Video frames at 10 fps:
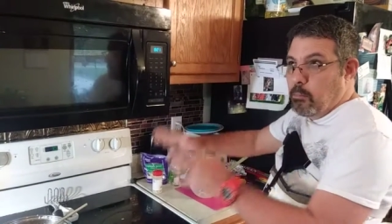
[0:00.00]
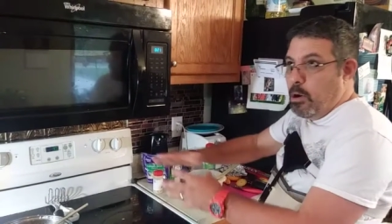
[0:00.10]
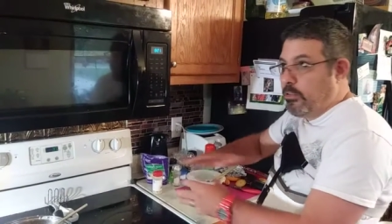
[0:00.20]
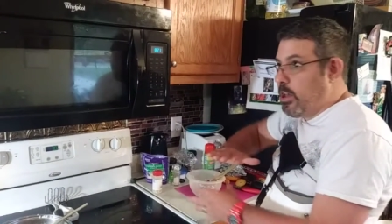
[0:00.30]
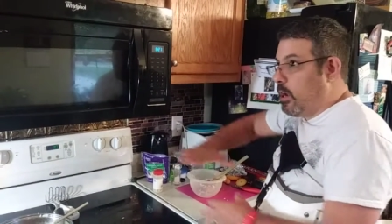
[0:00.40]

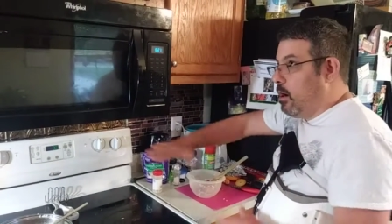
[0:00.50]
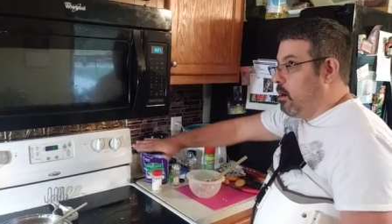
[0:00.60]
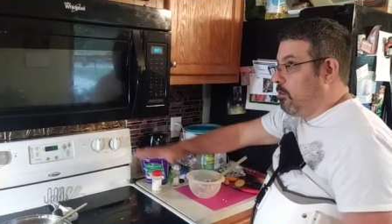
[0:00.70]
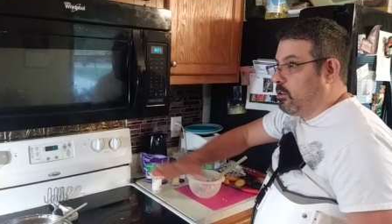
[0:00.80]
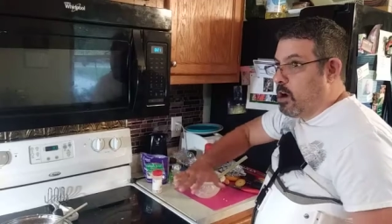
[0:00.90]
Put that
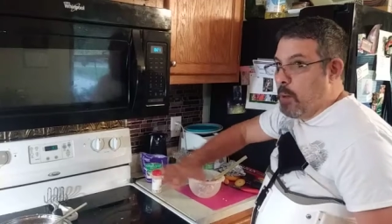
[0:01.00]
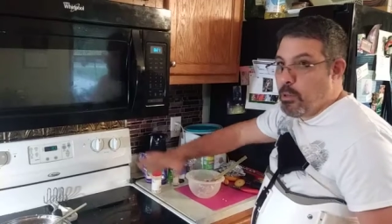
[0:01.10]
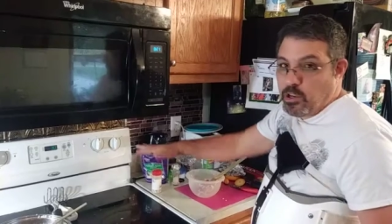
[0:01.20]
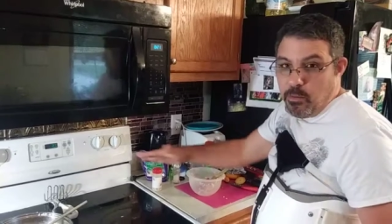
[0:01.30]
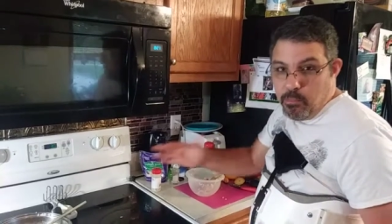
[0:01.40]
on the
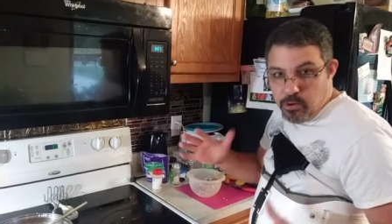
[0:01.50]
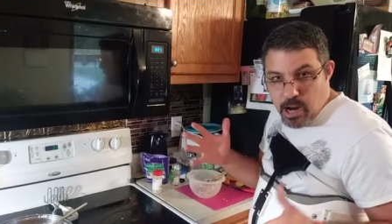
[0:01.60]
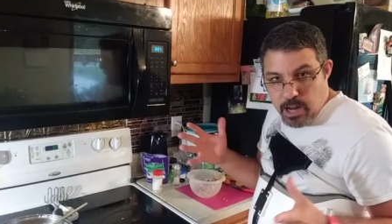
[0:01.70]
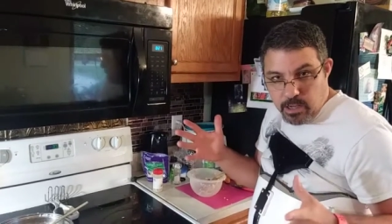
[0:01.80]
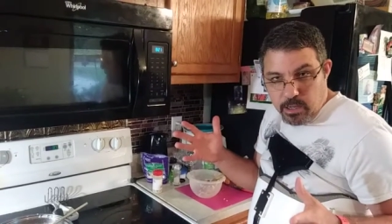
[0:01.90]
top of your
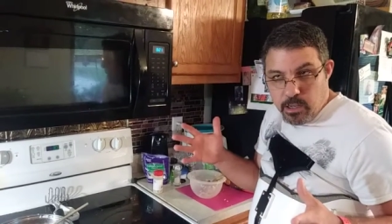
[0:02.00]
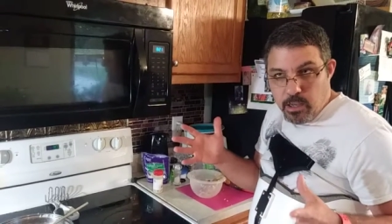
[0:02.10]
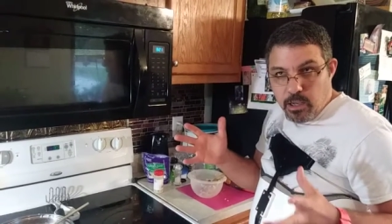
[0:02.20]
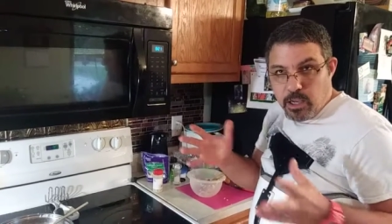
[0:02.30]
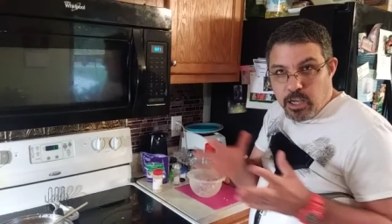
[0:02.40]
breading,
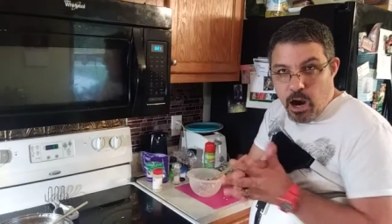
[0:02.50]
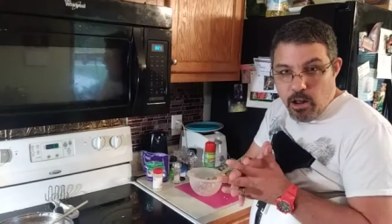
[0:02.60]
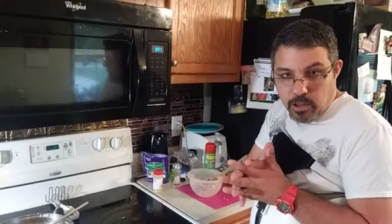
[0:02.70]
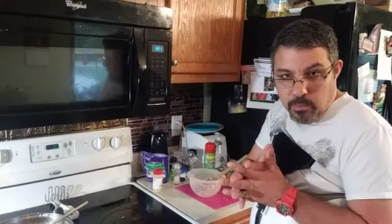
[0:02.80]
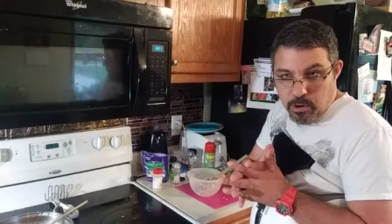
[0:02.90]

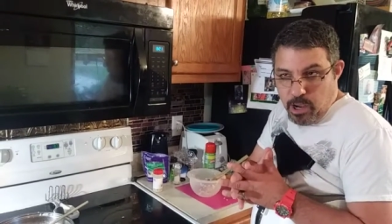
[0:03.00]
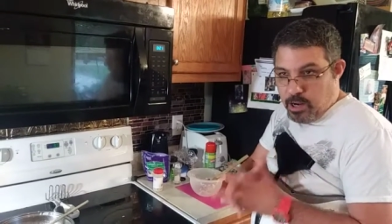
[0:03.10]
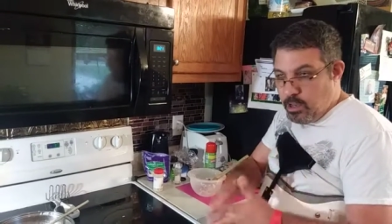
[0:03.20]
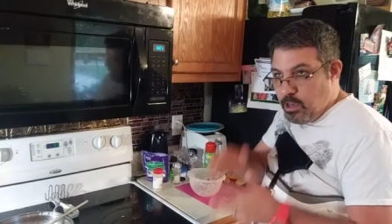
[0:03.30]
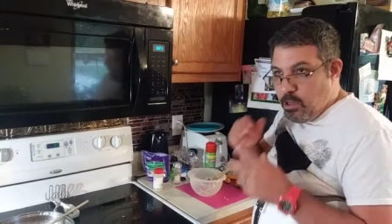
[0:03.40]
garlic
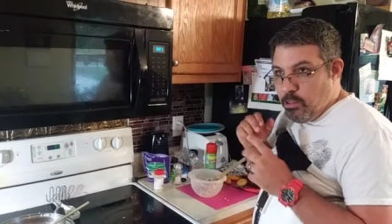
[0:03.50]
bread.